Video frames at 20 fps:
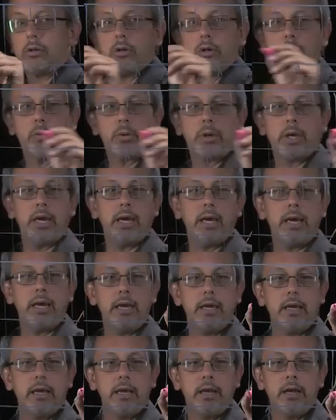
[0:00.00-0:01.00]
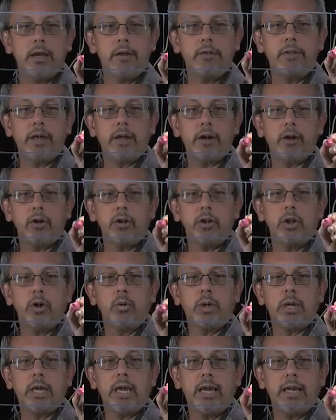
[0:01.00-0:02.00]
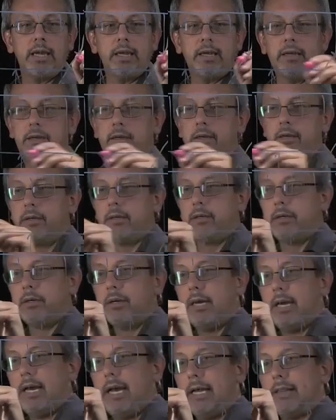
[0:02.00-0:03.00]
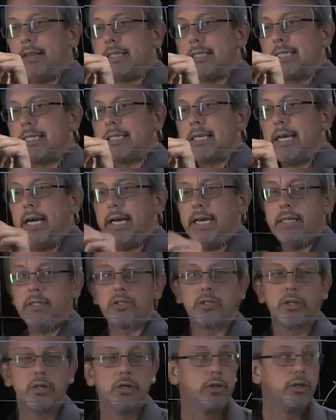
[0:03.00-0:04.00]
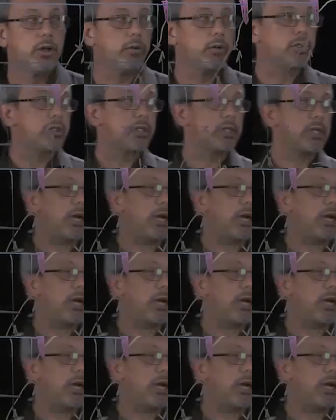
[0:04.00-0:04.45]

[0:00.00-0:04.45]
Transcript: okay, that are located at the sides. Notice the